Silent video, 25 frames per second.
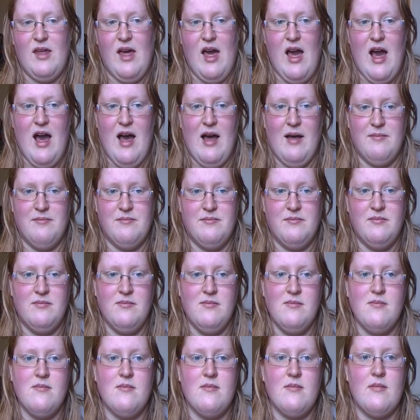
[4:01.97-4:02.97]

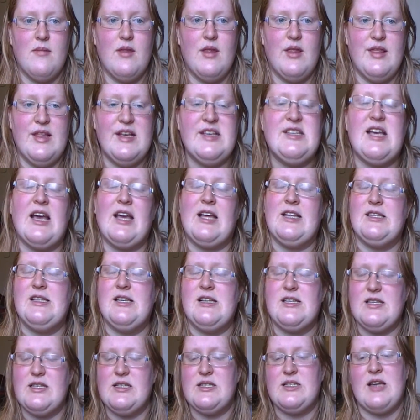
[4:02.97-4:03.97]
The second
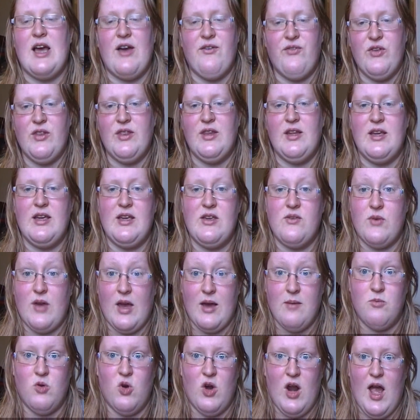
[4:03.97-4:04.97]
season, definitely, you
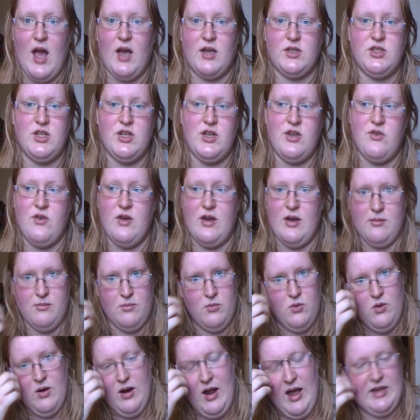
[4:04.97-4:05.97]
get more action. You get
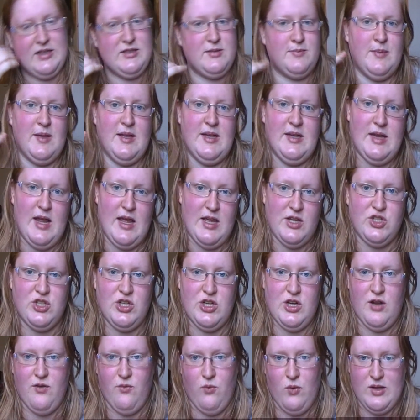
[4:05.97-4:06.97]
more
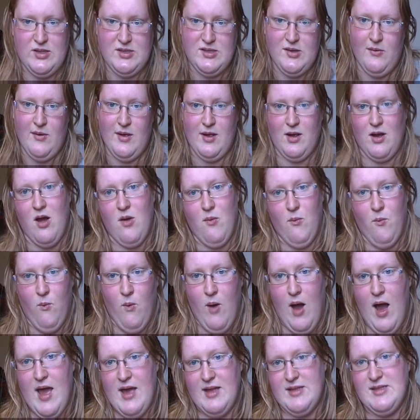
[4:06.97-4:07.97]
explanation of what's going on,
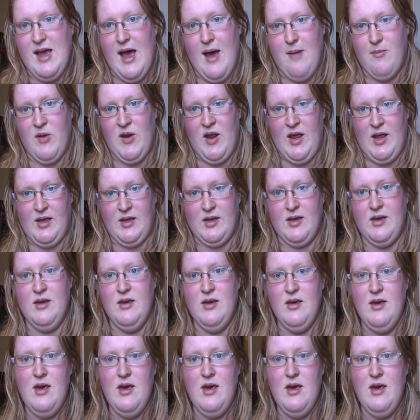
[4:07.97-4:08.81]
why it's happening.